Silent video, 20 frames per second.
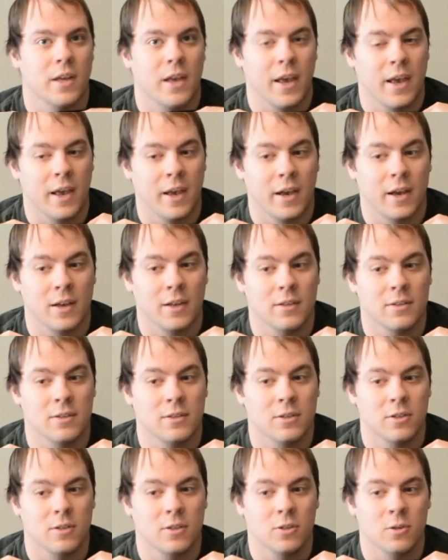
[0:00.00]
and
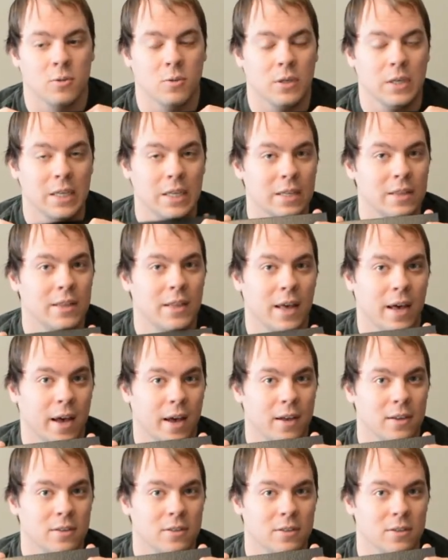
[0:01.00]
you need
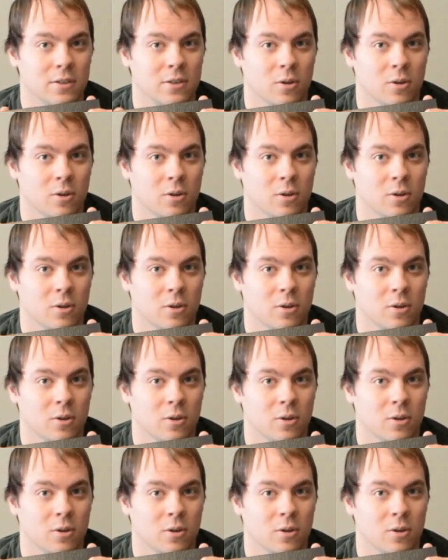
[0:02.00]
that,